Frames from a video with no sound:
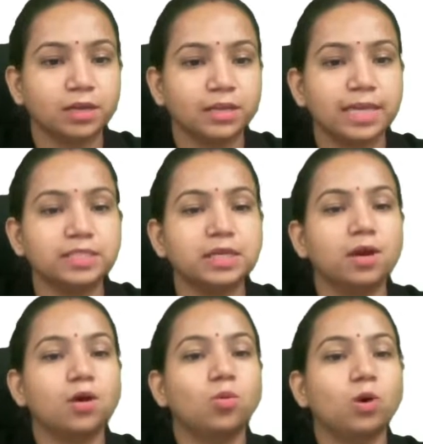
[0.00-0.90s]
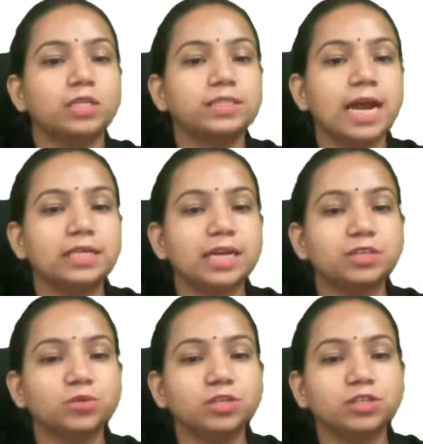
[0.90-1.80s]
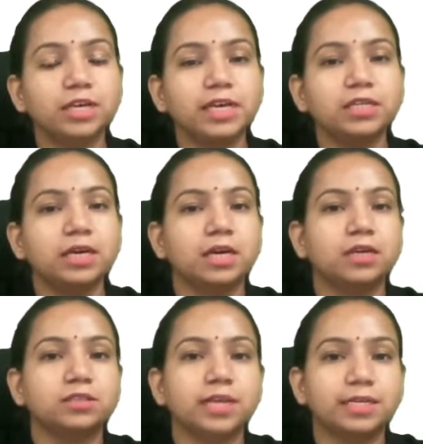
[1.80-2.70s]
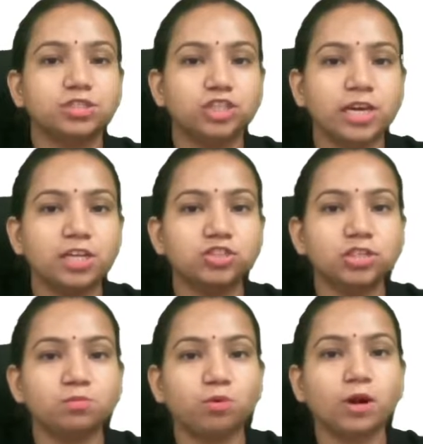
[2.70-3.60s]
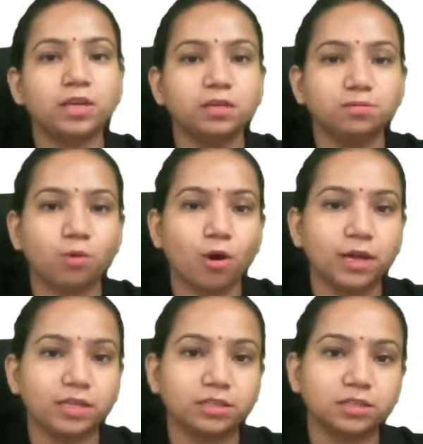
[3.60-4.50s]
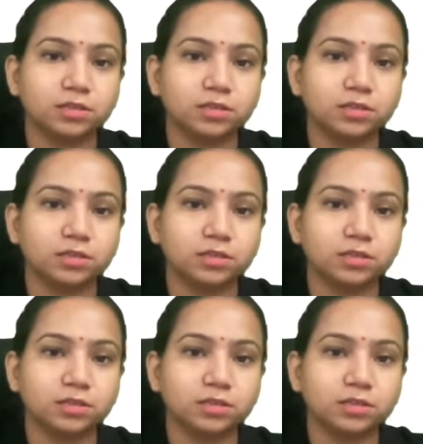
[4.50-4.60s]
Yes. What is that that you can relate? That change in boiling point.